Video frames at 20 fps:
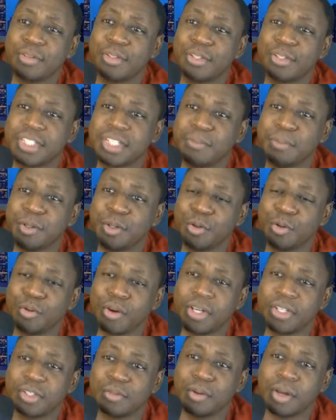you see me do
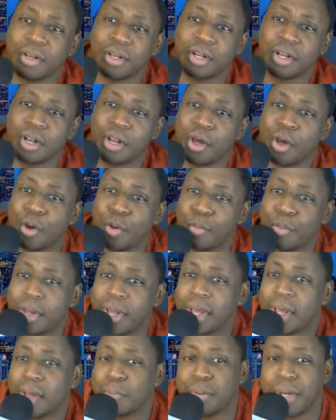crazy around the globe.
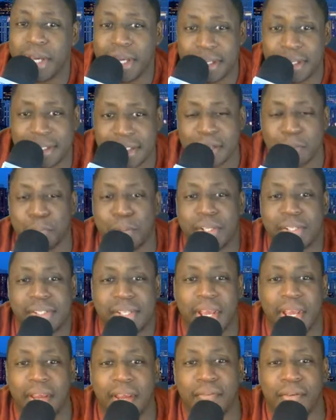Peace, be
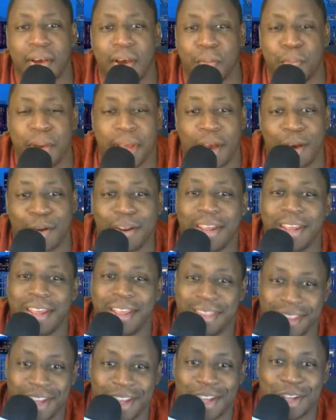safe. I'm out,
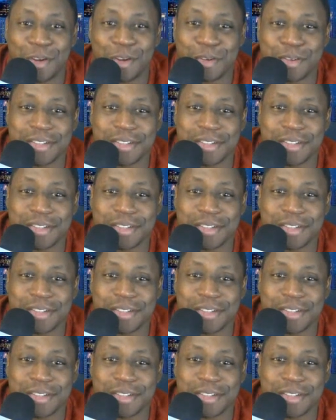and thank you.